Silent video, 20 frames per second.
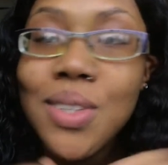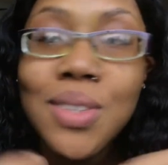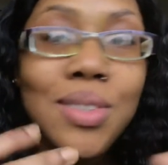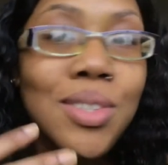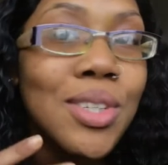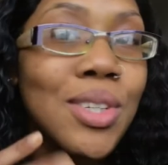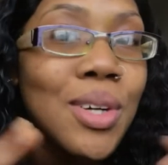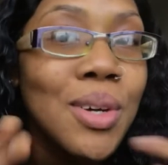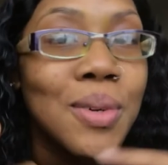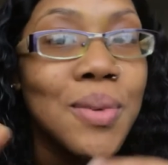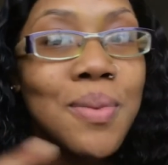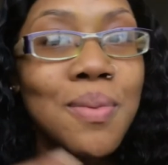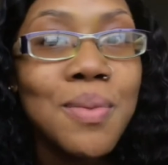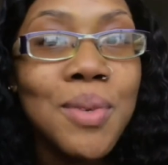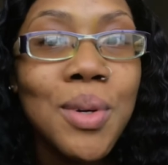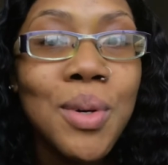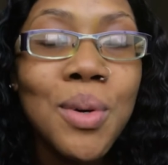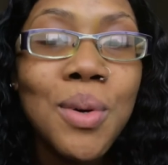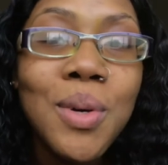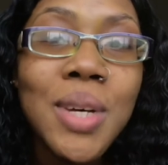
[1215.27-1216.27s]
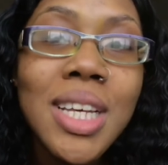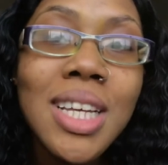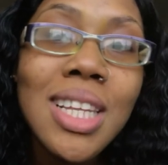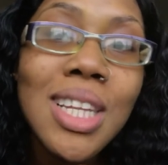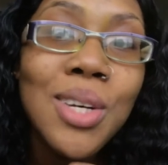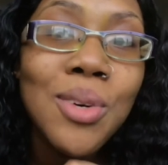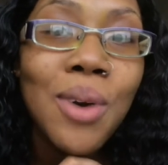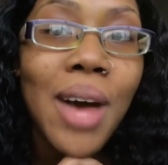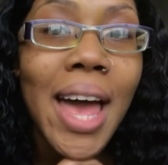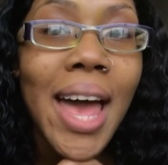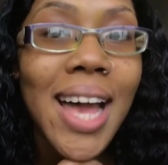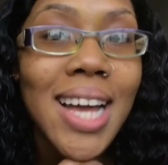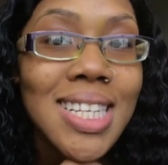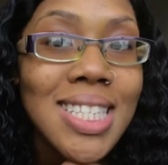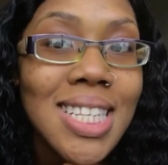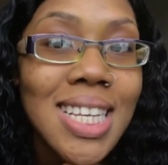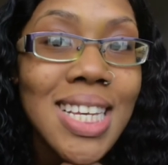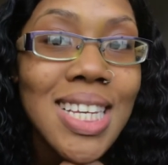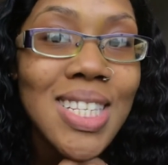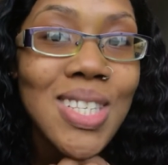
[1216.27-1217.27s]
you know, quick little
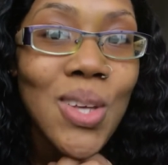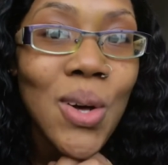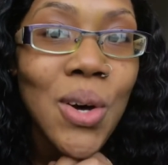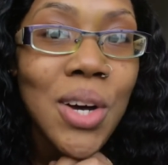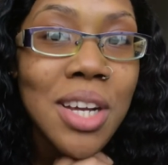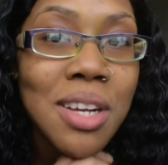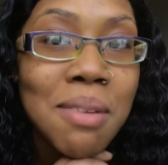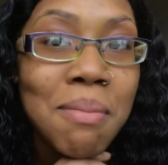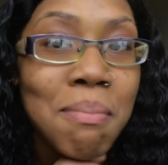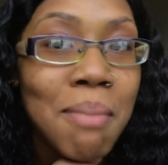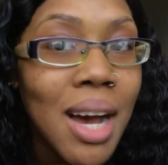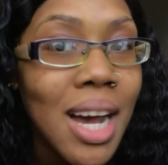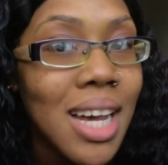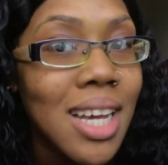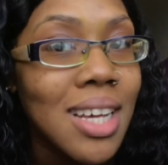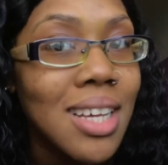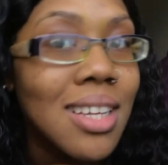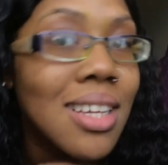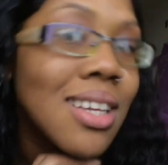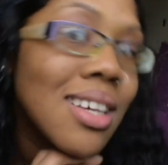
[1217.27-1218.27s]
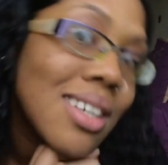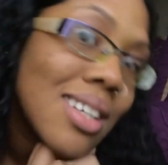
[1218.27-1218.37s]
access on my